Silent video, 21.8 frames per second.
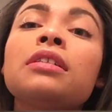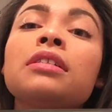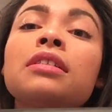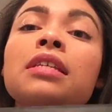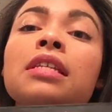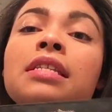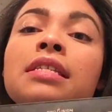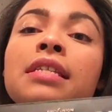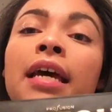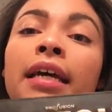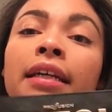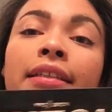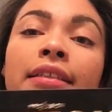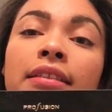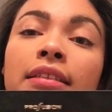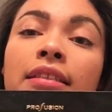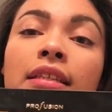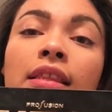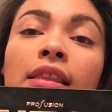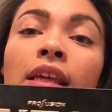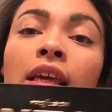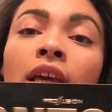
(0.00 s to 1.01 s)
is the
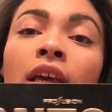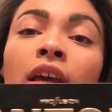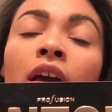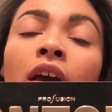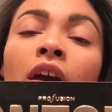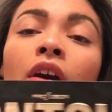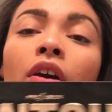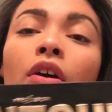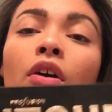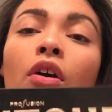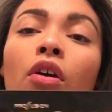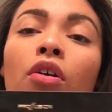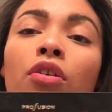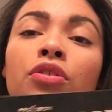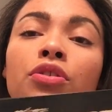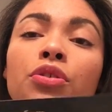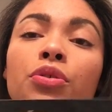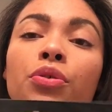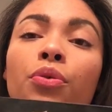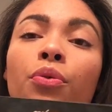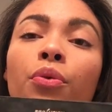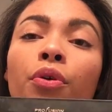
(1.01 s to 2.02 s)
next thing.
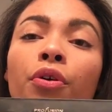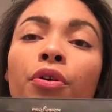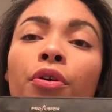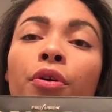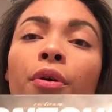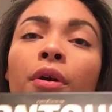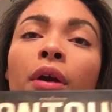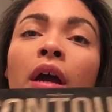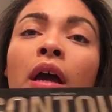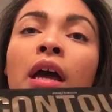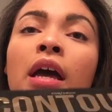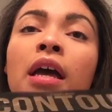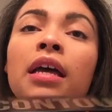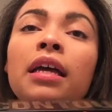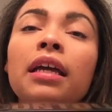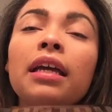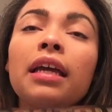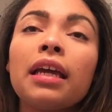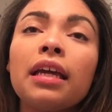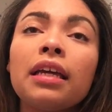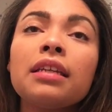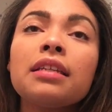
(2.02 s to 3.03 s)
Contour
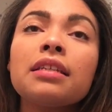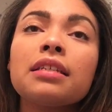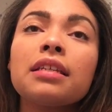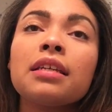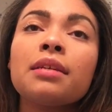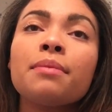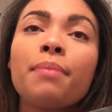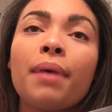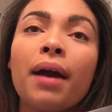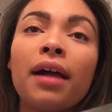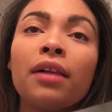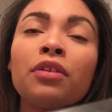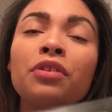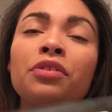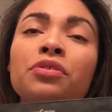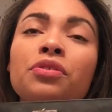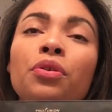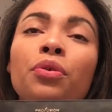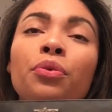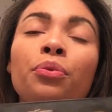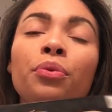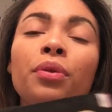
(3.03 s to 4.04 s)
kits and palettes
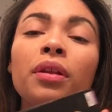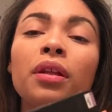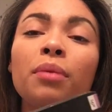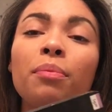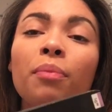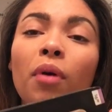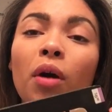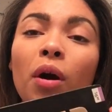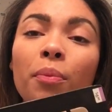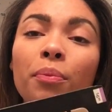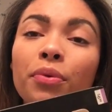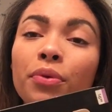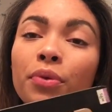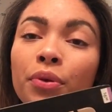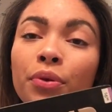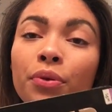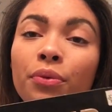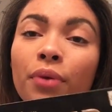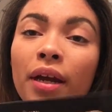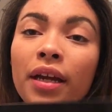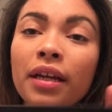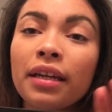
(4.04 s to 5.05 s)
are really popular
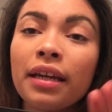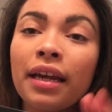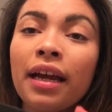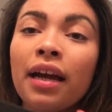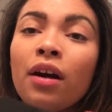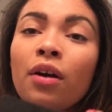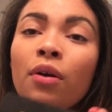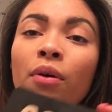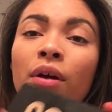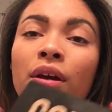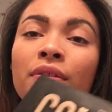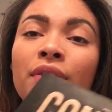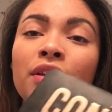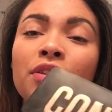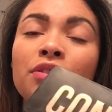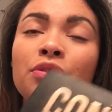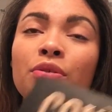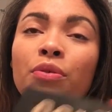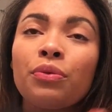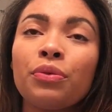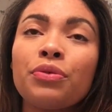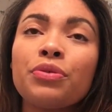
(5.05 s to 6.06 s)
right now, and that's
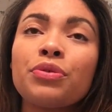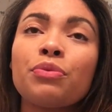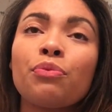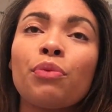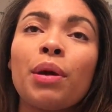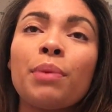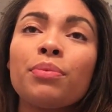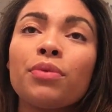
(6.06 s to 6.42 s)
the only reason why